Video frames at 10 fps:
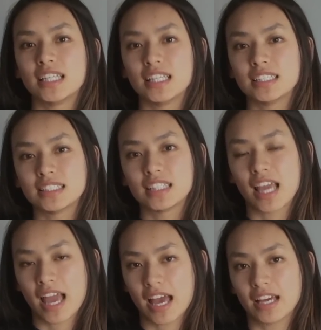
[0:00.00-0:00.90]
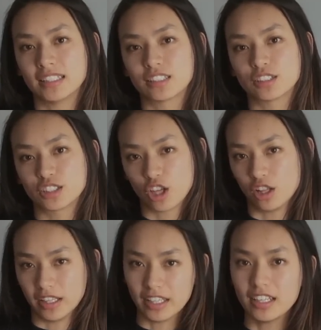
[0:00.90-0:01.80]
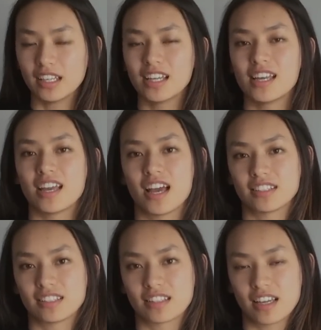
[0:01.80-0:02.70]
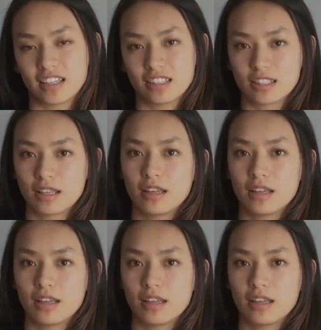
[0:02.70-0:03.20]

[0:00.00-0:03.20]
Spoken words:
isn't as solid as the science